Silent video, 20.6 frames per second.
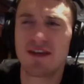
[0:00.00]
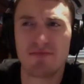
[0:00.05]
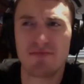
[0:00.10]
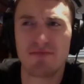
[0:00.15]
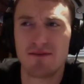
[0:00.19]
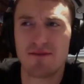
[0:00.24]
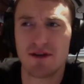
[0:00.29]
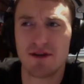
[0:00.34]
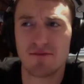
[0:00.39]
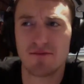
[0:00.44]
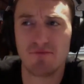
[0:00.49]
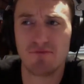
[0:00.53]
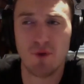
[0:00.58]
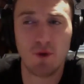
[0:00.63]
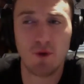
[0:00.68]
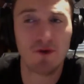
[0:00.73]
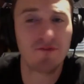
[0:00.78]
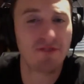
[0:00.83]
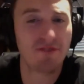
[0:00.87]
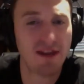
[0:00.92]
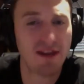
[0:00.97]
maybe you're
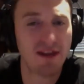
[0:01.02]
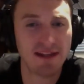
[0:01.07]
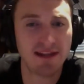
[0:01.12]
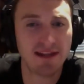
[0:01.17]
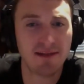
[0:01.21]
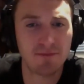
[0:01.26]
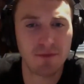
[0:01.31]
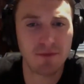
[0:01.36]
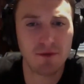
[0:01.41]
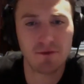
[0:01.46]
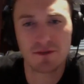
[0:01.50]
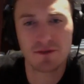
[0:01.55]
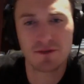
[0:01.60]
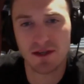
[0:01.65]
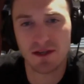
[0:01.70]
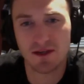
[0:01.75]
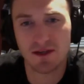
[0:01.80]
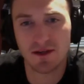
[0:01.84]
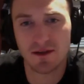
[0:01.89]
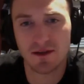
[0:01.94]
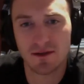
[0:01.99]
motivating them though
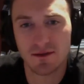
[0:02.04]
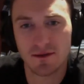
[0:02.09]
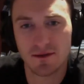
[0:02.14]
to,